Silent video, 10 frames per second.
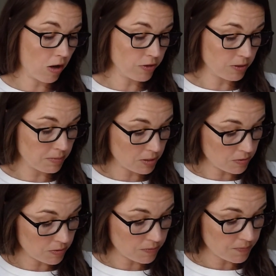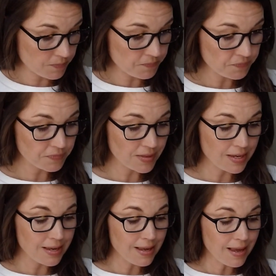all the immune
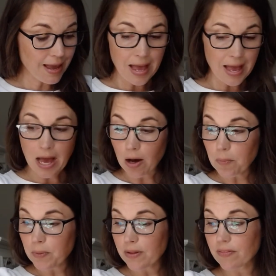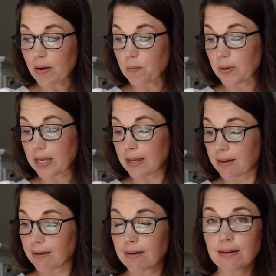help that
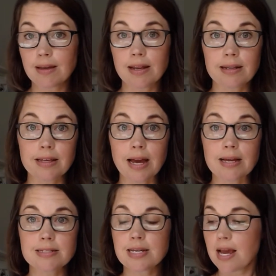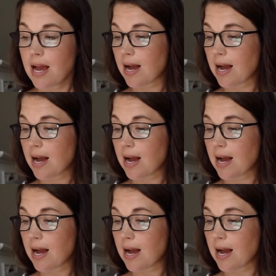we can get.